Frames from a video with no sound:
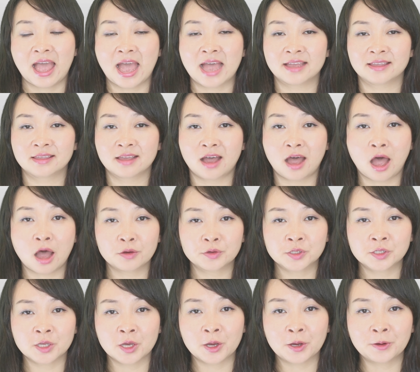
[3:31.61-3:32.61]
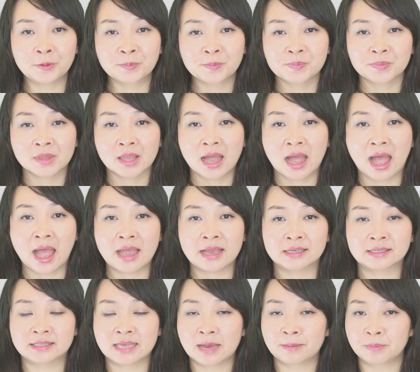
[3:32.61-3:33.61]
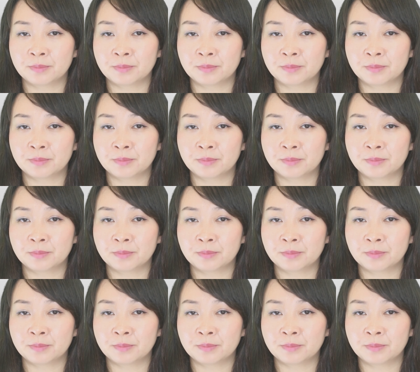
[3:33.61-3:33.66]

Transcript: And also, I